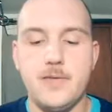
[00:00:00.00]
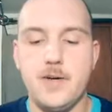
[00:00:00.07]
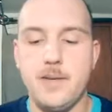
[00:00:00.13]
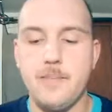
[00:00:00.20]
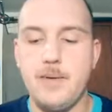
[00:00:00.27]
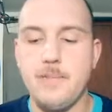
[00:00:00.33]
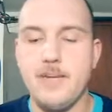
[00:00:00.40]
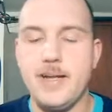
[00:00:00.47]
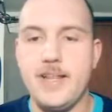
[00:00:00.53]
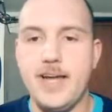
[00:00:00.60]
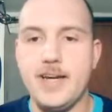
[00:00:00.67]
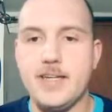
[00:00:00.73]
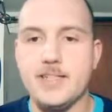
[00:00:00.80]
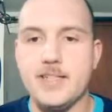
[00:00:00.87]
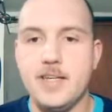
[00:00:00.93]
I mean by that
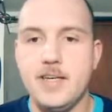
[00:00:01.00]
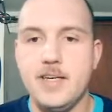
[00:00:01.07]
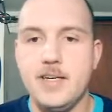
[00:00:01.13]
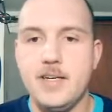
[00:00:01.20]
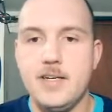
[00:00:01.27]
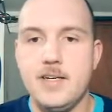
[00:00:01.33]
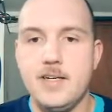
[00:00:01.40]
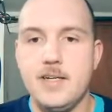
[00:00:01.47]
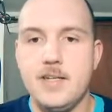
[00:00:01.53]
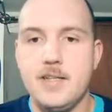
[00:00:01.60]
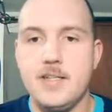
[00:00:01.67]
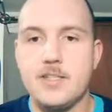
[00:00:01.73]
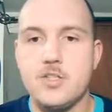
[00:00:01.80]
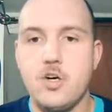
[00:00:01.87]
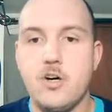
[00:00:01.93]
is,
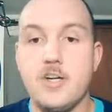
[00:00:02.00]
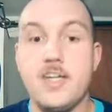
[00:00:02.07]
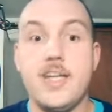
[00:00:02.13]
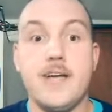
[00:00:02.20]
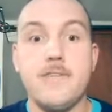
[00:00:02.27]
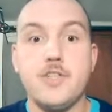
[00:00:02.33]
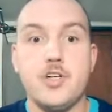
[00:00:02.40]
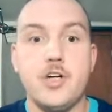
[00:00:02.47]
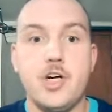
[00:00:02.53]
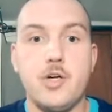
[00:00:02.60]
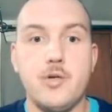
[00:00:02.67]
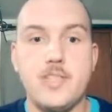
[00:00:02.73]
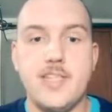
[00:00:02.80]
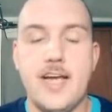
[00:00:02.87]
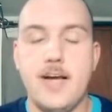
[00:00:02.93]
this card gives your
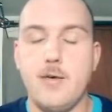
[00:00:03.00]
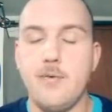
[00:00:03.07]
hero attack,